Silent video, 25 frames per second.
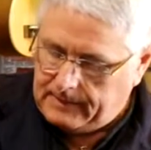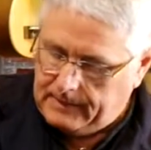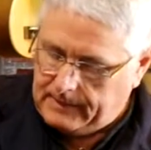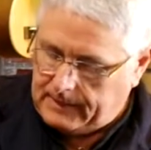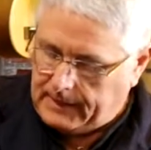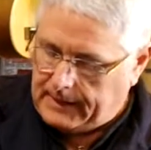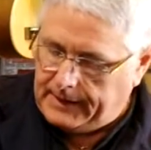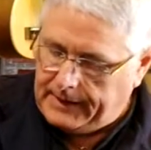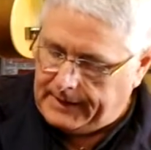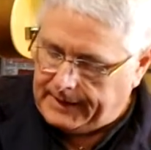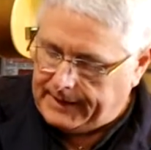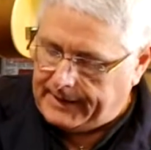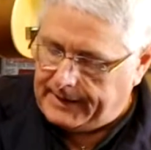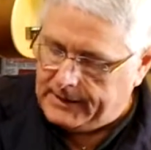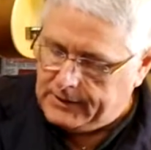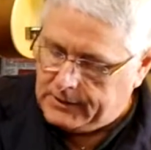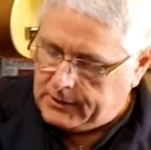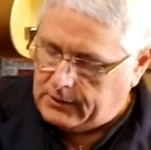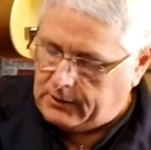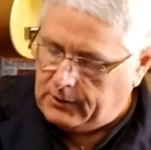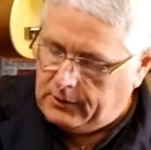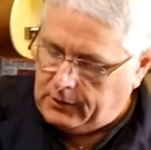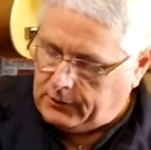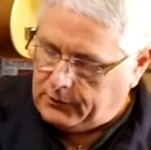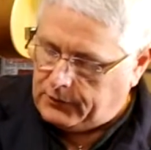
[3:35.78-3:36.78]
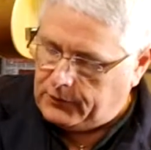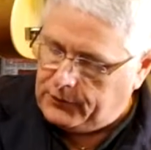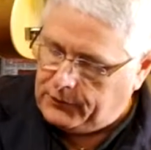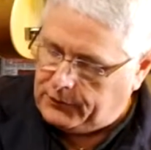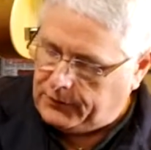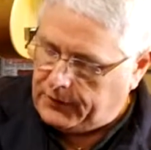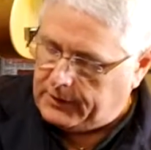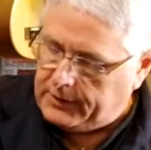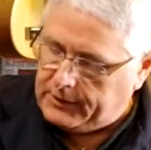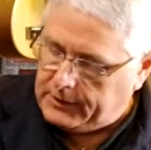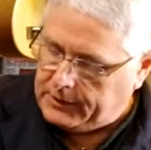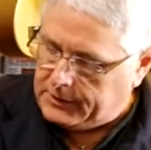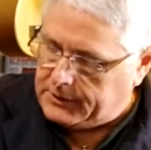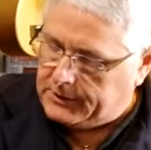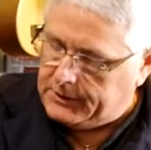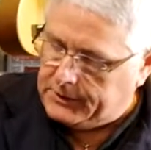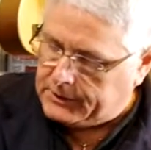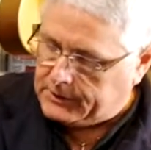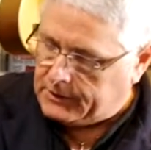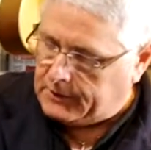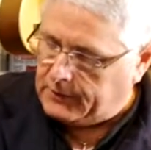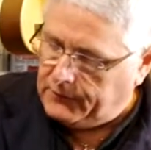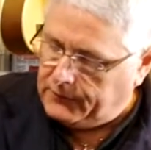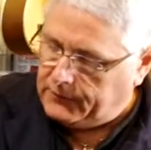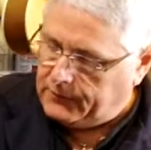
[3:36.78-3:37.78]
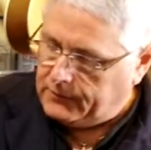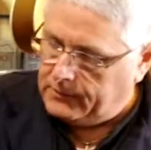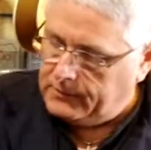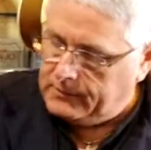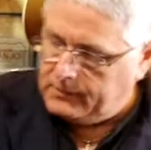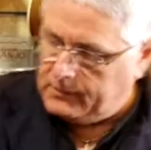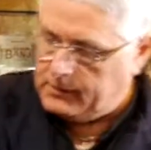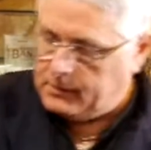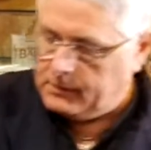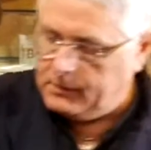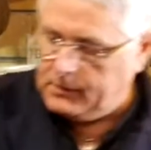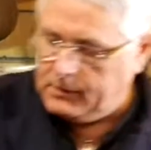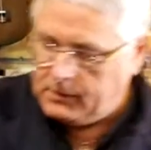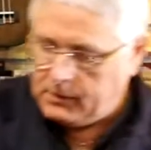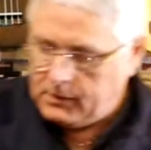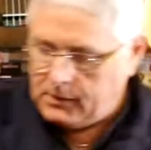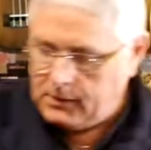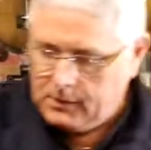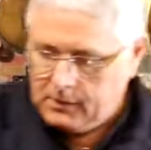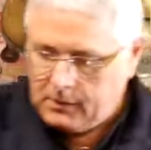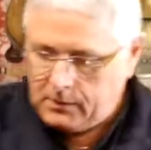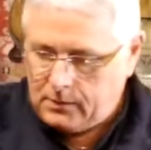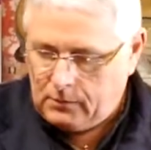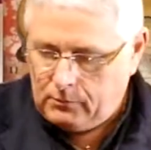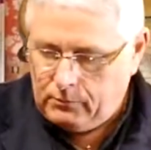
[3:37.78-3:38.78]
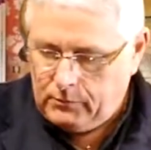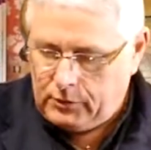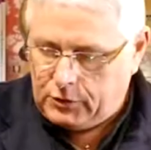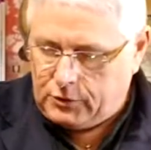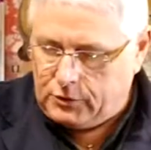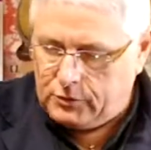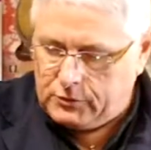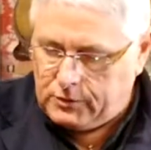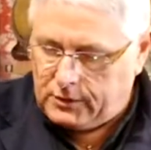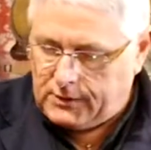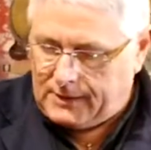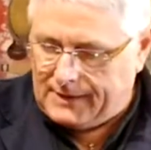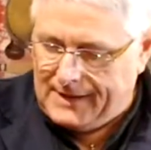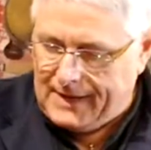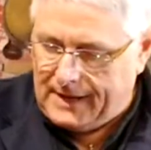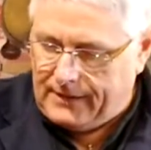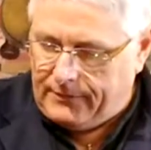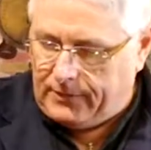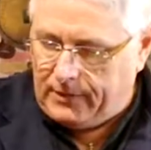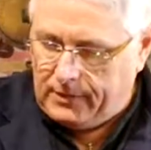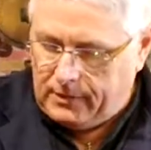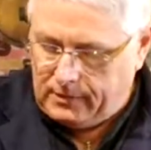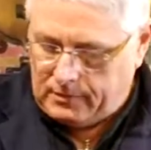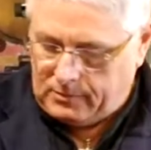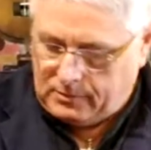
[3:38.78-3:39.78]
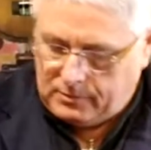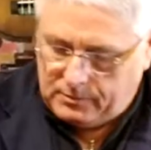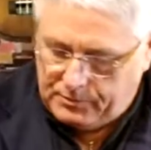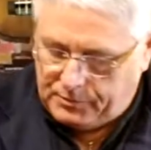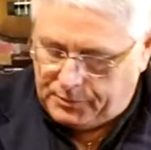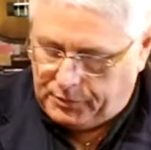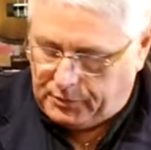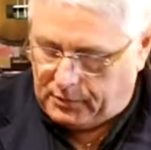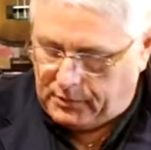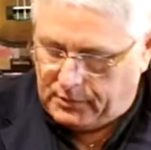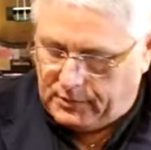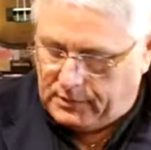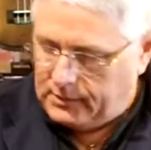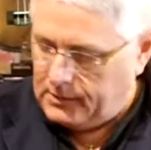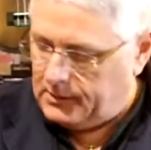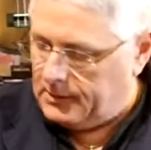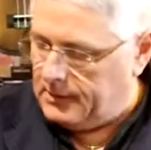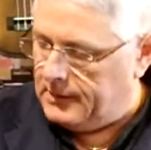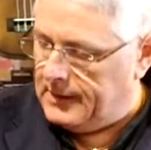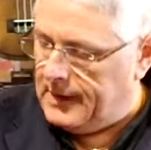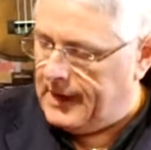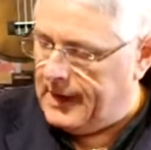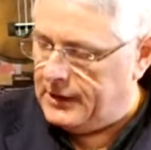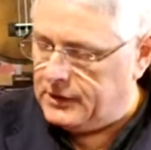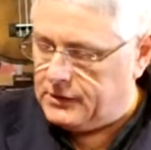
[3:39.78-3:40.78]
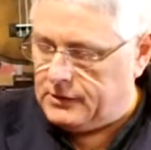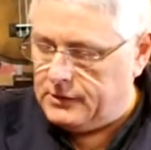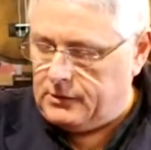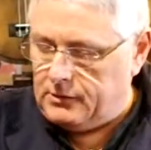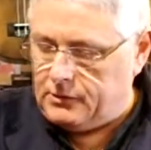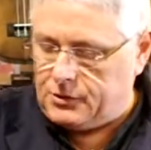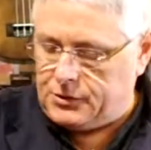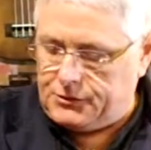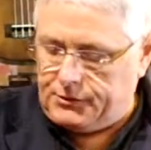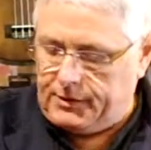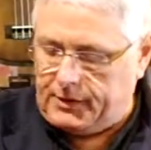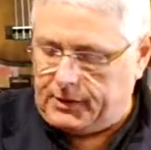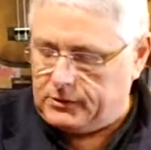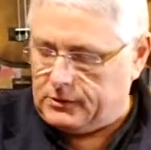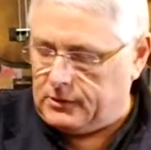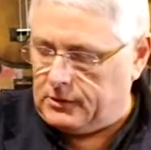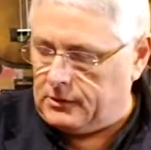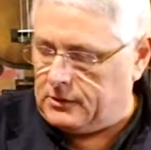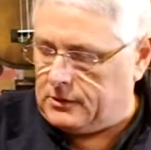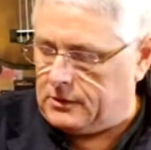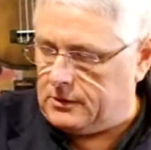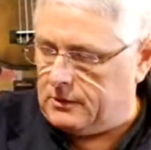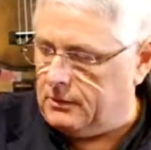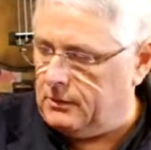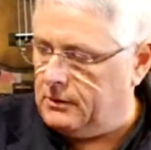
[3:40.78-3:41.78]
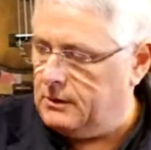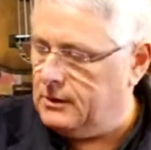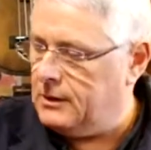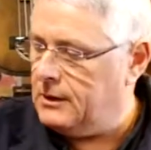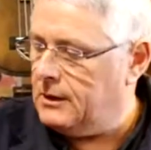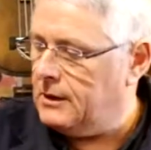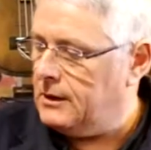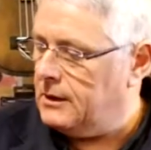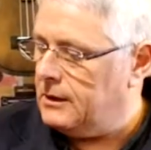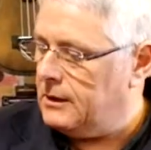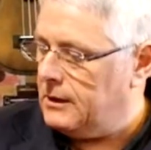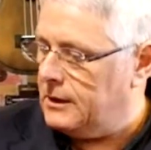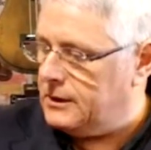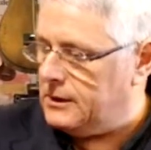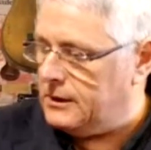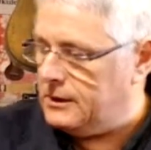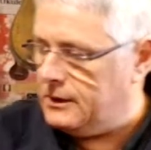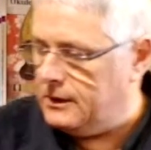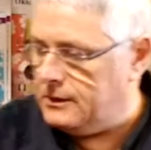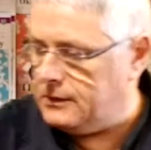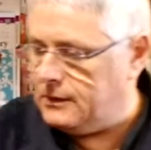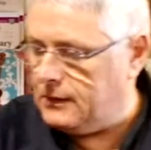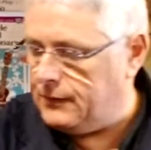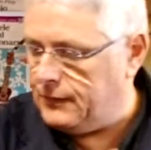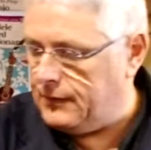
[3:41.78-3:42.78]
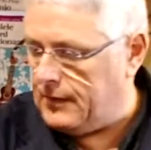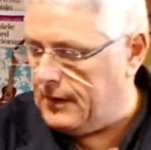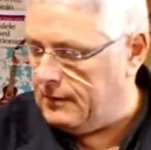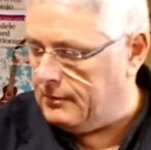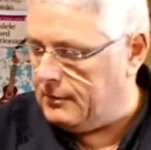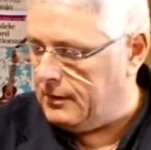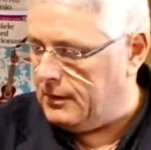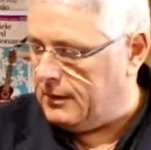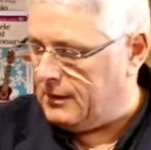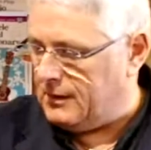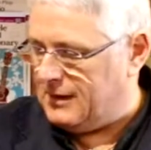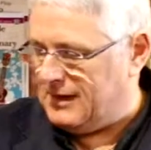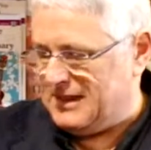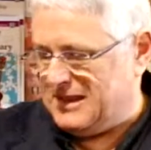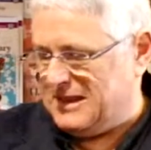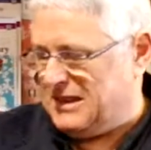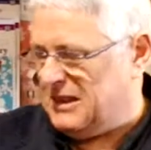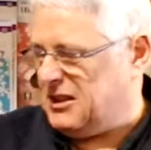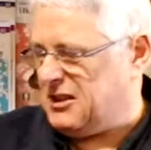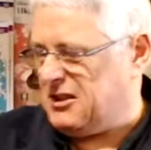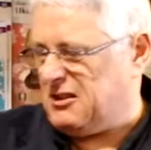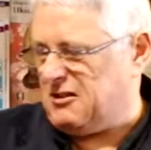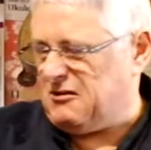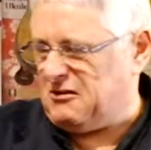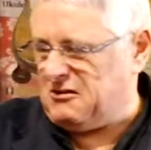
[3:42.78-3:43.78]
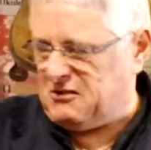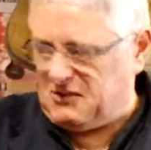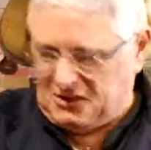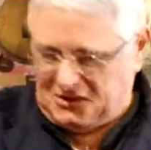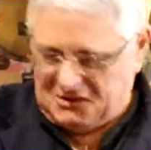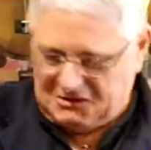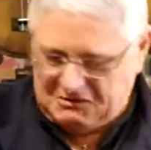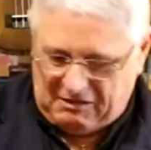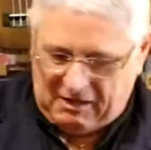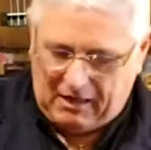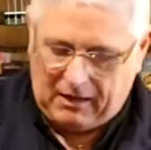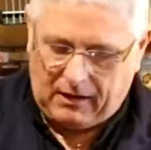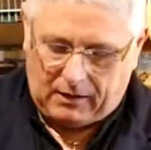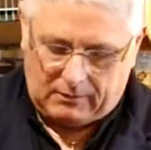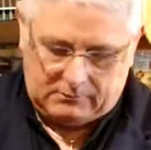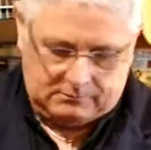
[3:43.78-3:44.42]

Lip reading: And it gets all the finger dirt off, which you should never put nice new strings onto a dirty fretboard. That's disgusting. Ugh.